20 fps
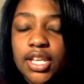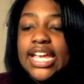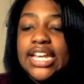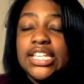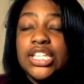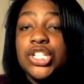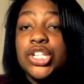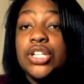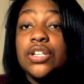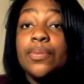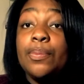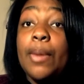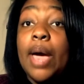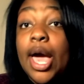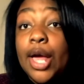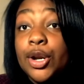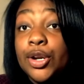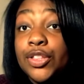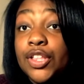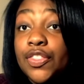It shouldn't
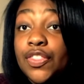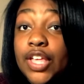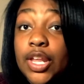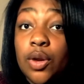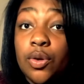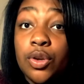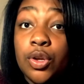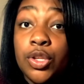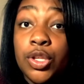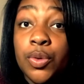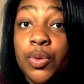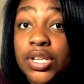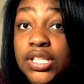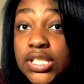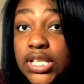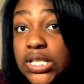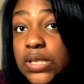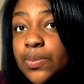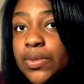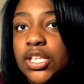matter that they don't know you
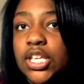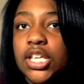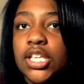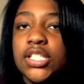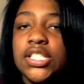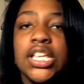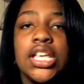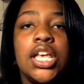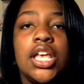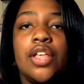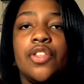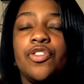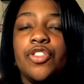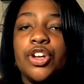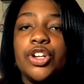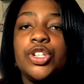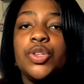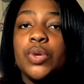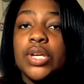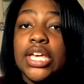exist, because
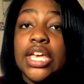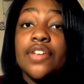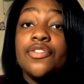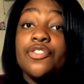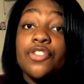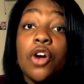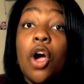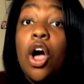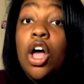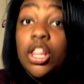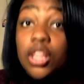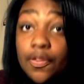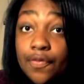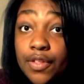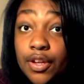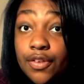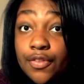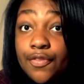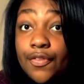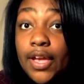they're doing it for all of
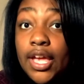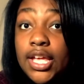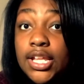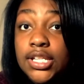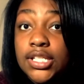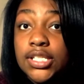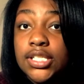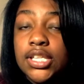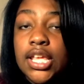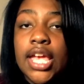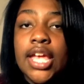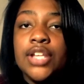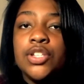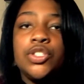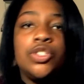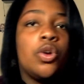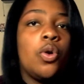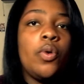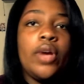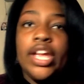their fans. And
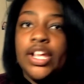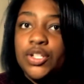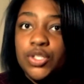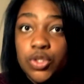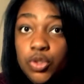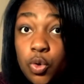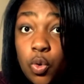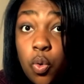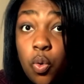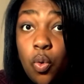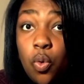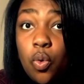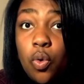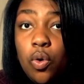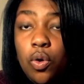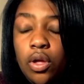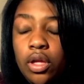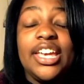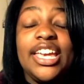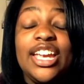so it's
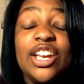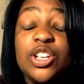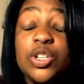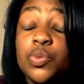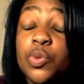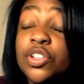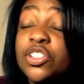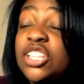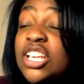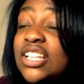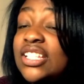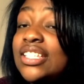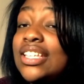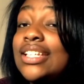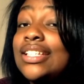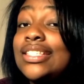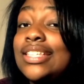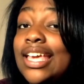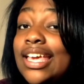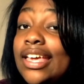cool. Here's where things
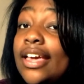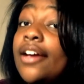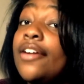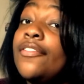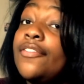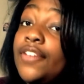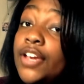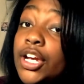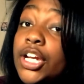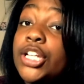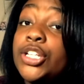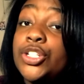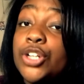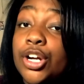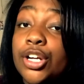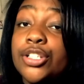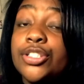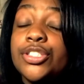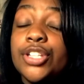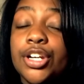can take a very
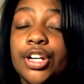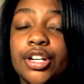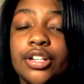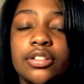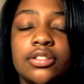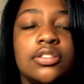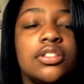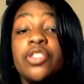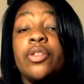dark turn.